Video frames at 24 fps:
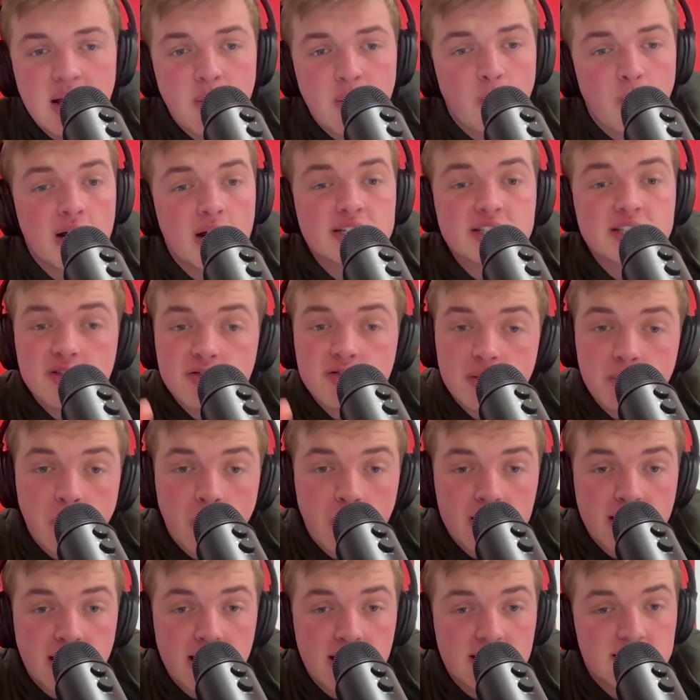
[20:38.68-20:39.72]
watch out for
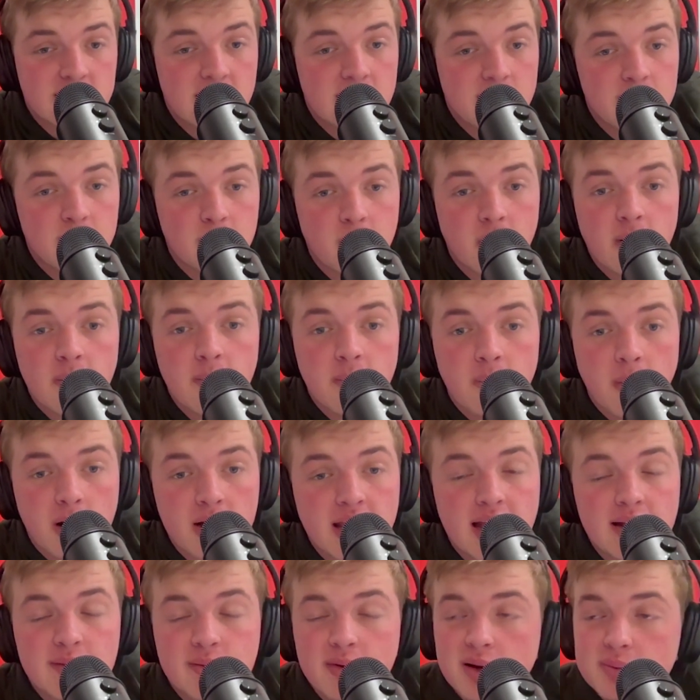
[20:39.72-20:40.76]
Marquette
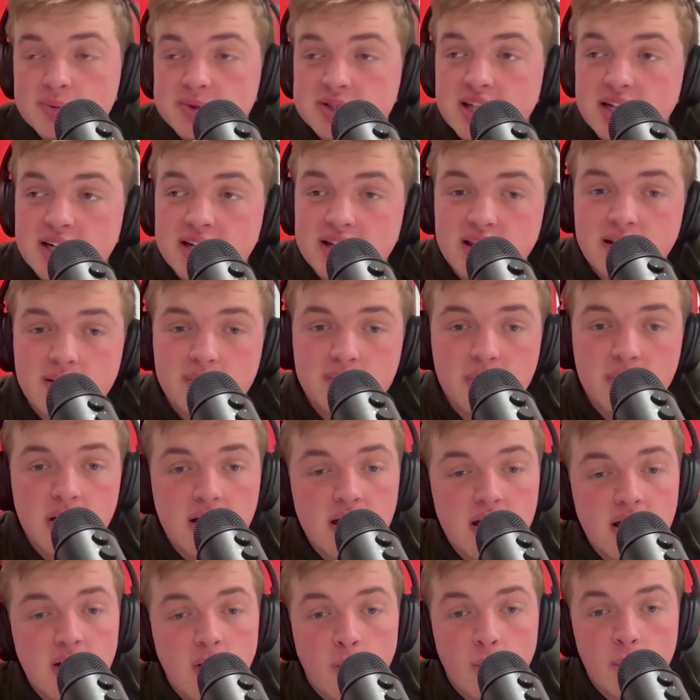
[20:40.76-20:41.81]
upsetting them
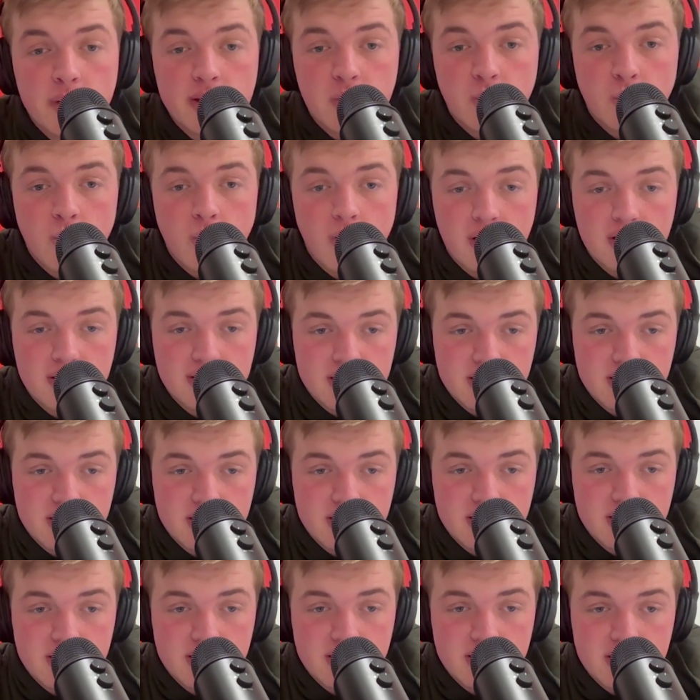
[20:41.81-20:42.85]
week one.
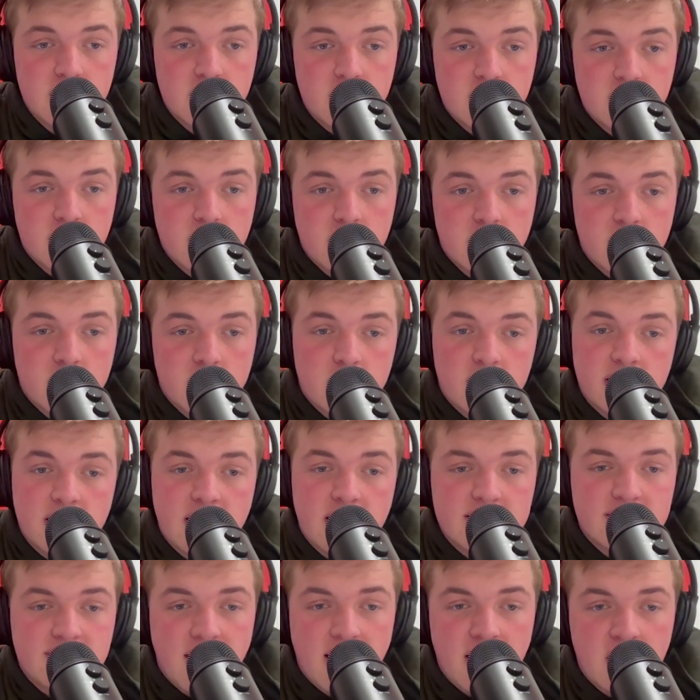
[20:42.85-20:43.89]
You
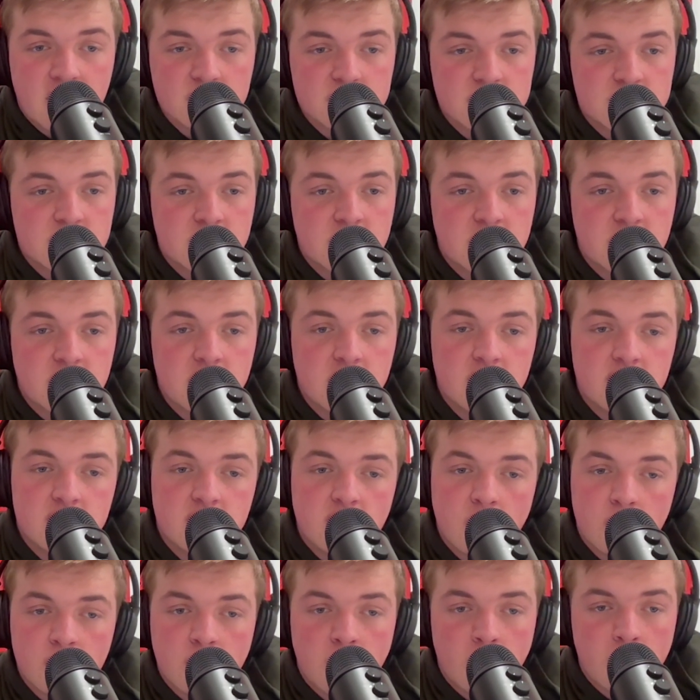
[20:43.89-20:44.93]
got Towson,
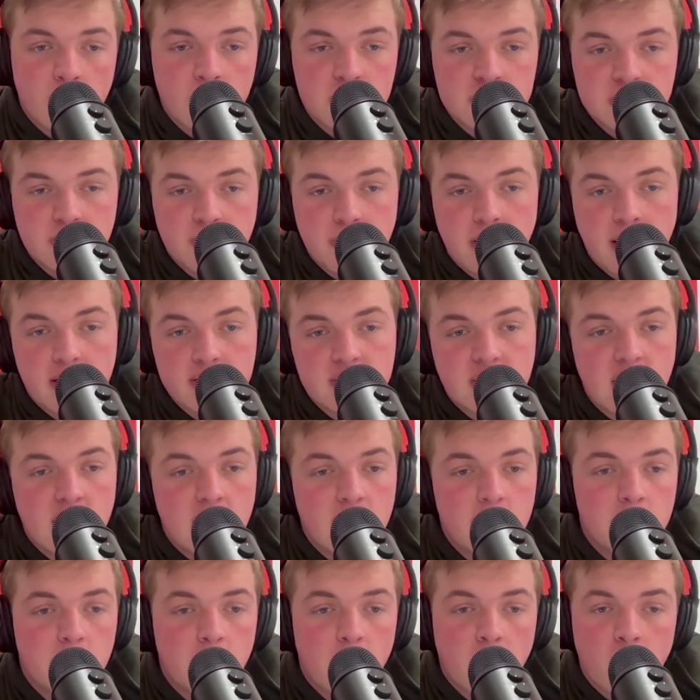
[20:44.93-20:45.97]
don't know much about
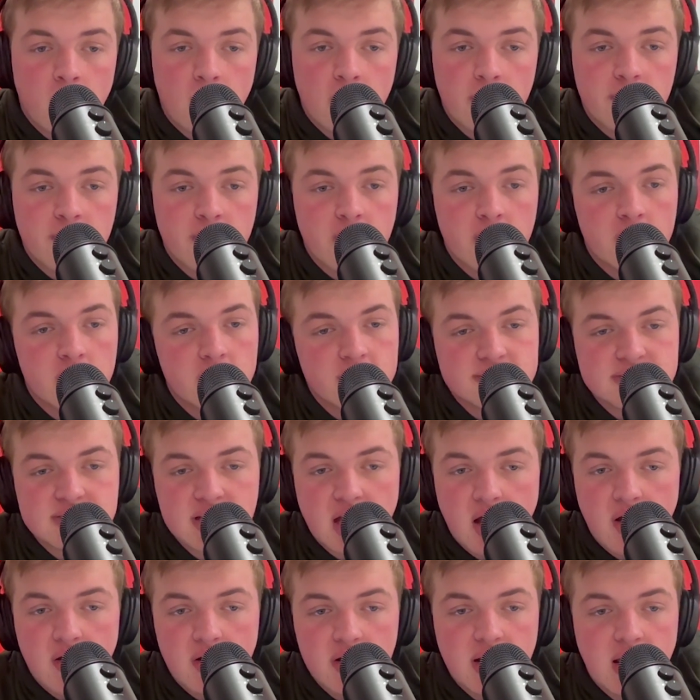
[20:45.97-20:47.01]
them. Harvard,
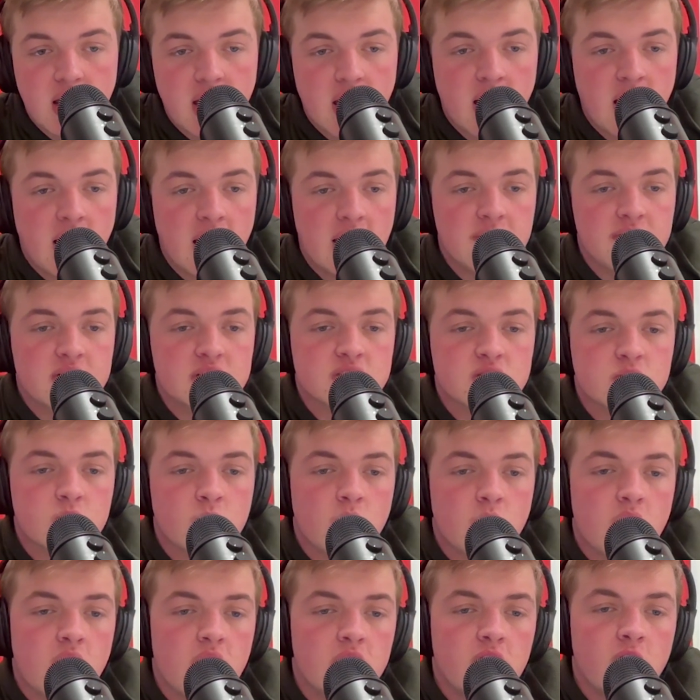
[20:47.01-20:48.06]
solid Ivy
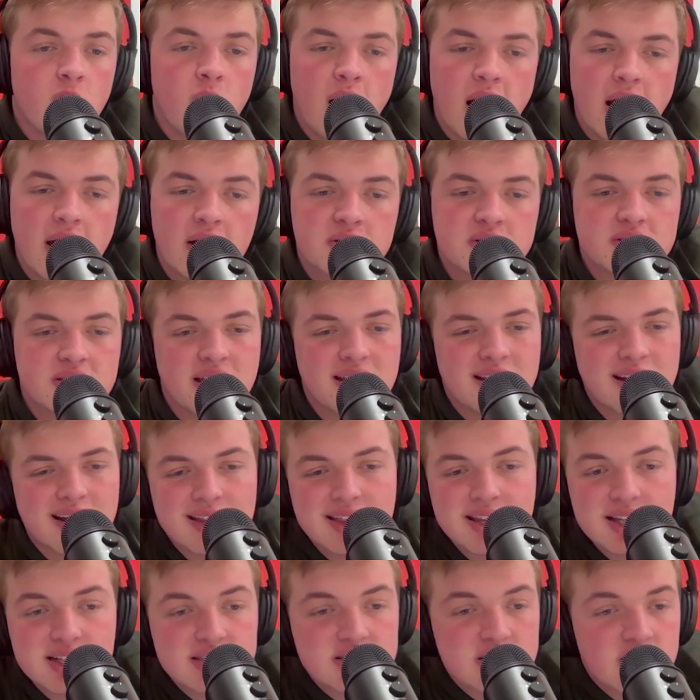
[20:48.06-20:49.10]
squad. Ohio State, I
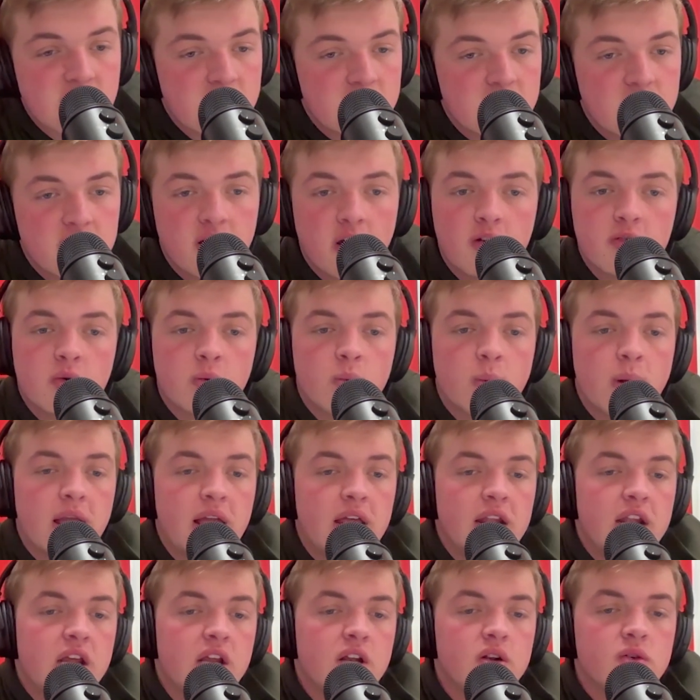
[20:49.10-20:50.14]
think slightly
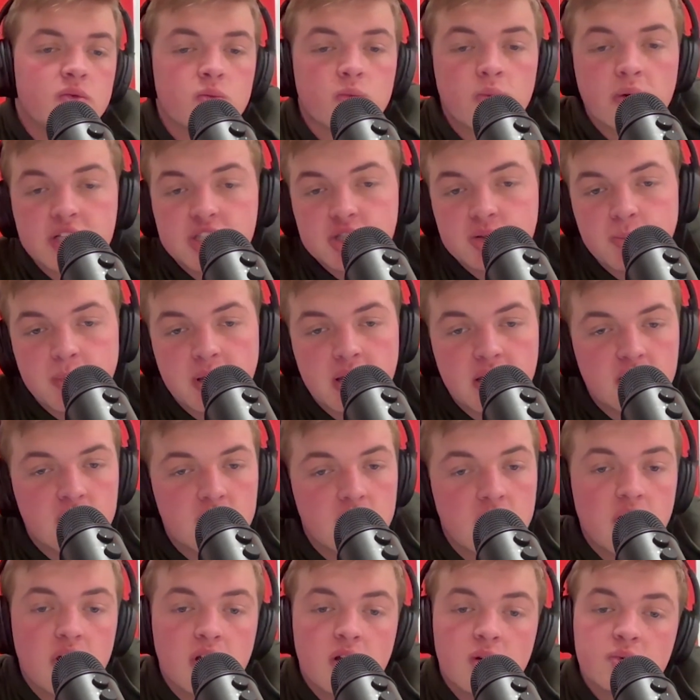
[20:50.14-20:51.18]
overrated.
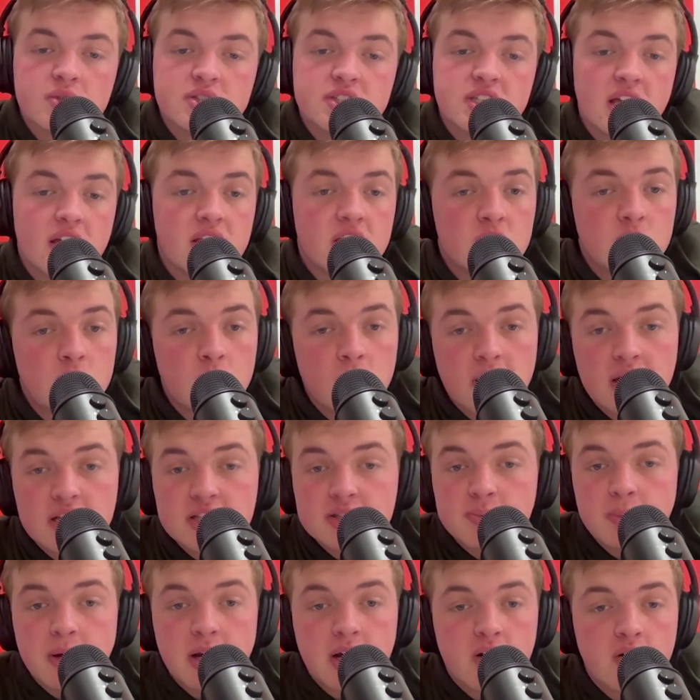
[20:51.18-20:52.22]
Richmond, see how they do
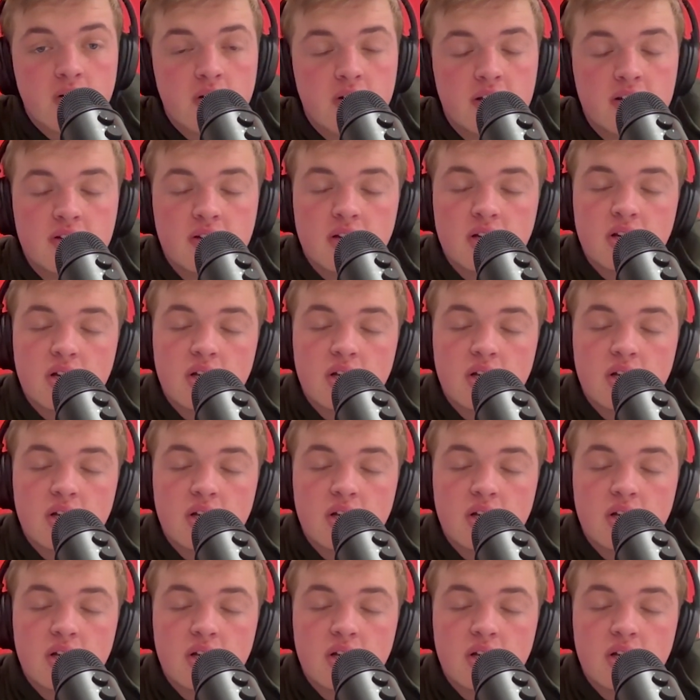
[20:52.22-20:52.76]
against Maryland